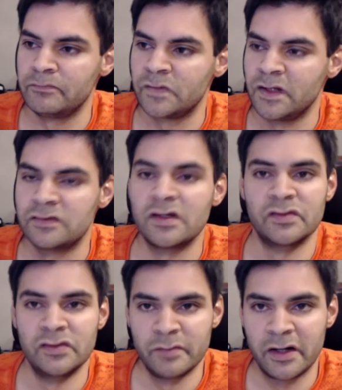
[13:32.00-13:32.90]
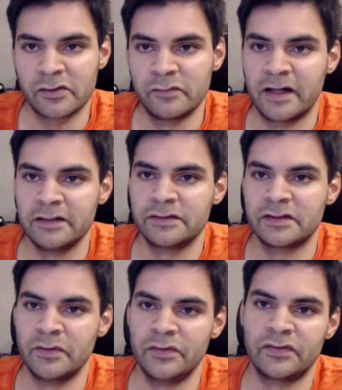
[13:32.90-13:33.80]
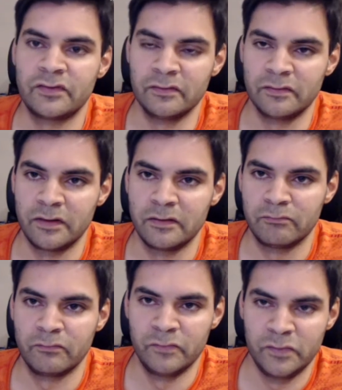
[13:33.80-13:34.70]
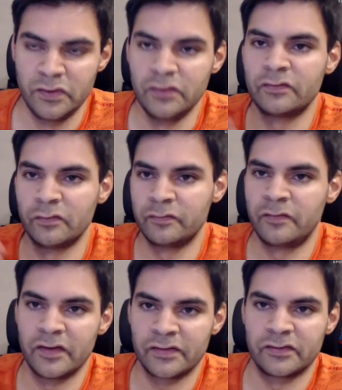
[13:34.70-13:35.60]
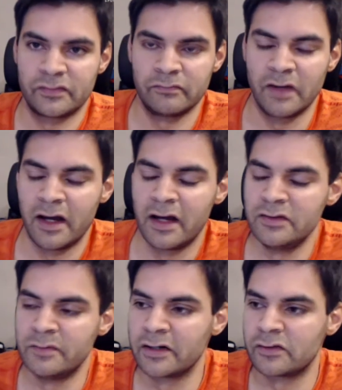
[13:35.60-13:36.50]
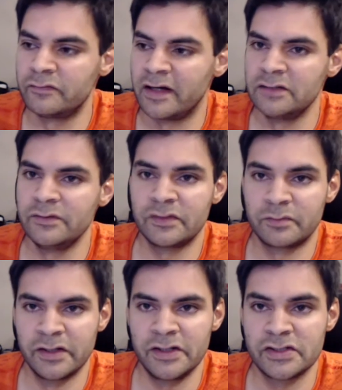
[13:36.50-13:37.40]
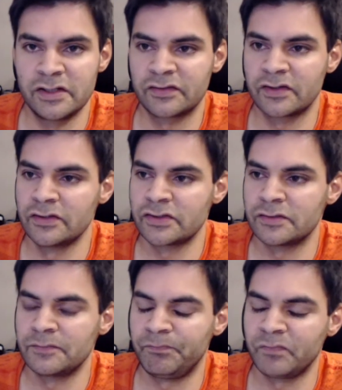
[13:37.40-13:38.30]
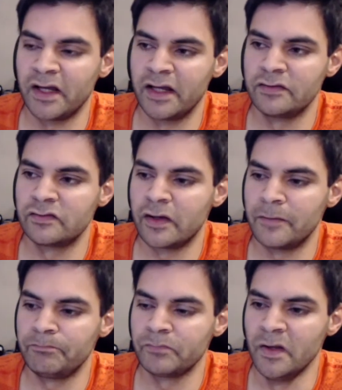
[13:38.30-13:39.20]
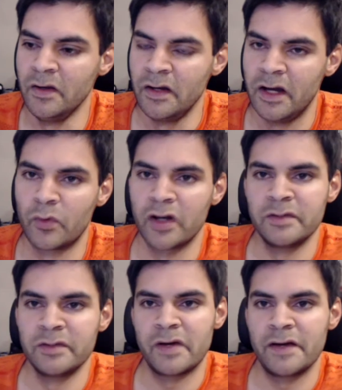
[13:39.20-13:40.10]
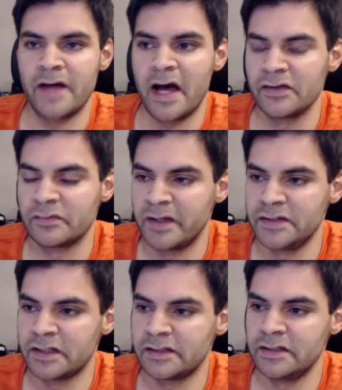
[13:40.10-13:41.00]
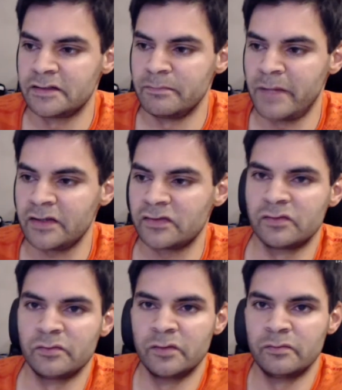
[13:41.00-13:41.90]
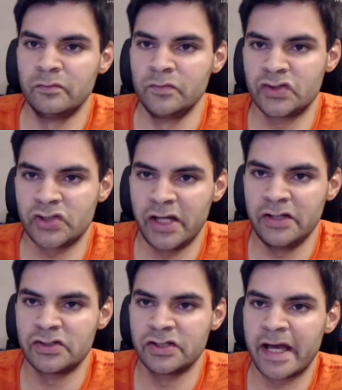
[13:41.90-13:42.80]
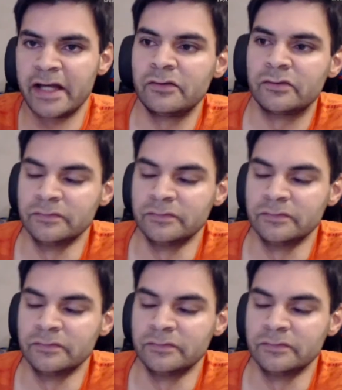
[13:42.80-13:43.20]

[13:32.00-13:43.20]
terms of numerical values, the most useful first numerical value is the pronation excursion. And what I mean by that is basically the maximum change in angle